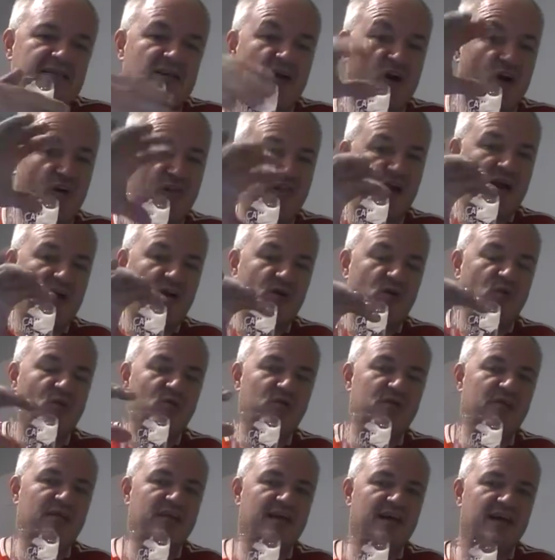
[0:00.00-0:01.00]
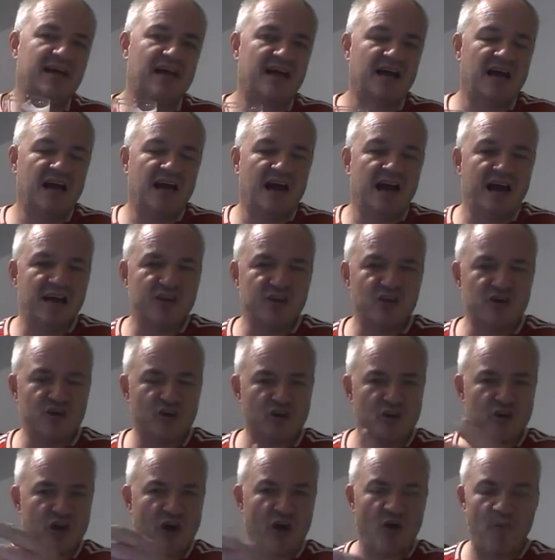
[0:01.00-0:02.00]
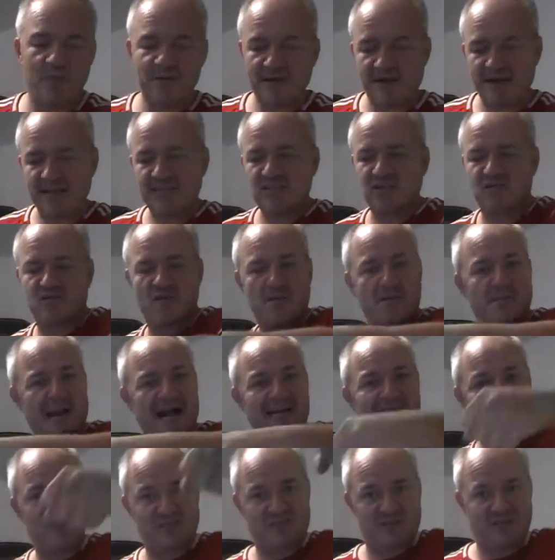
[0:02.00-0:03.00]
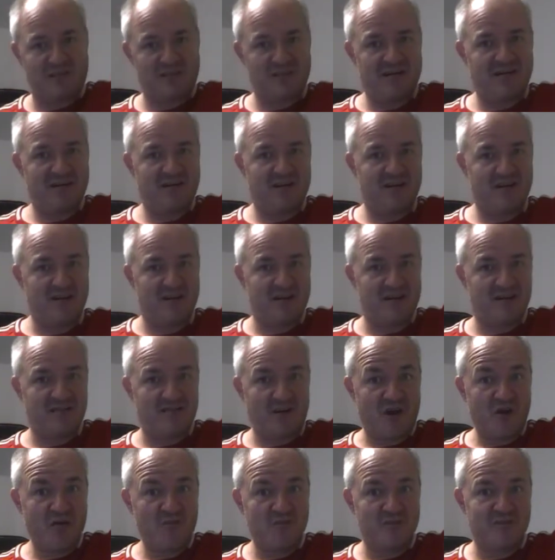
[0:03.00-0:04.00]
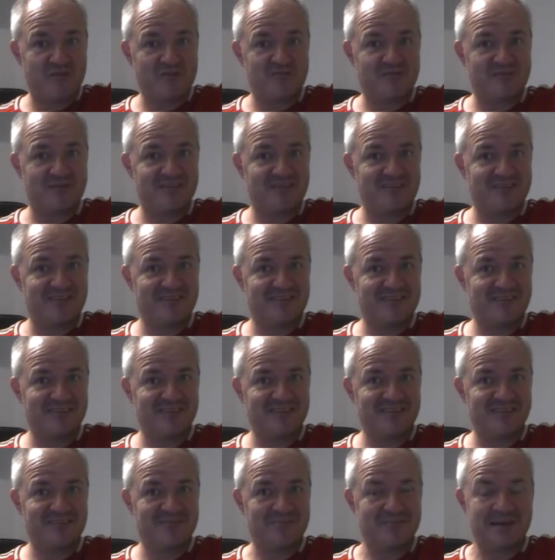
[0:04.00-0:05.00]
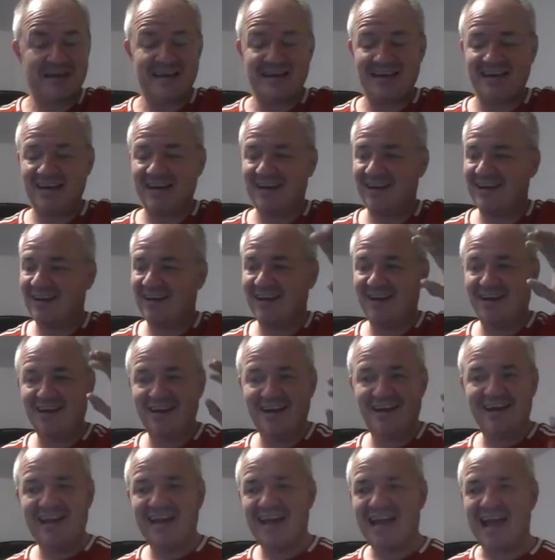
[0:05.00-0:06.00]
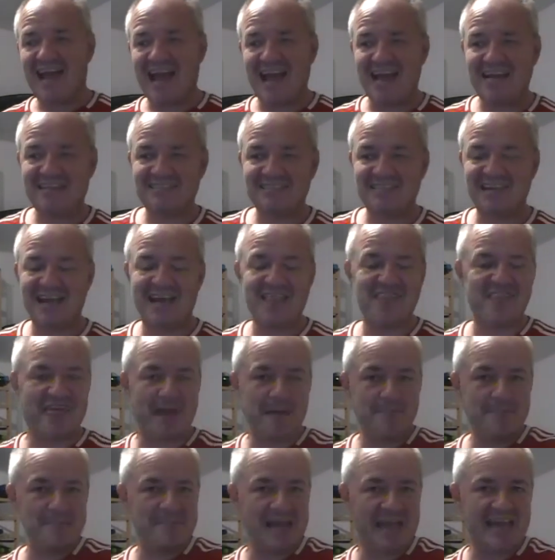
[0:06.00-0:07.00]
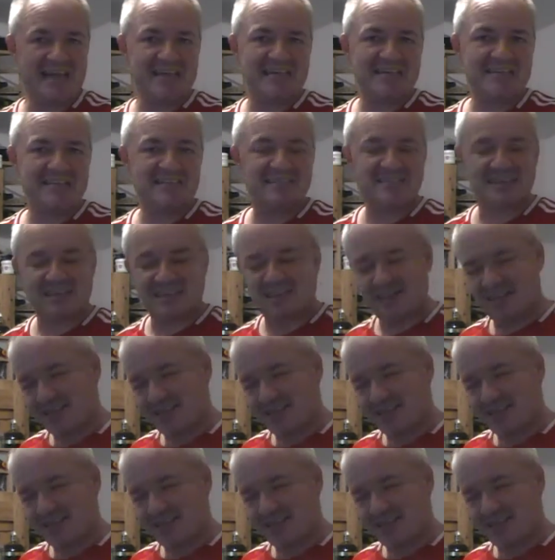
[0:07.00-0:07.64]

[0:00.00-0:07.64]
on that corner there, and you could go up and get yourself a barrel of homebrew beer. And them days,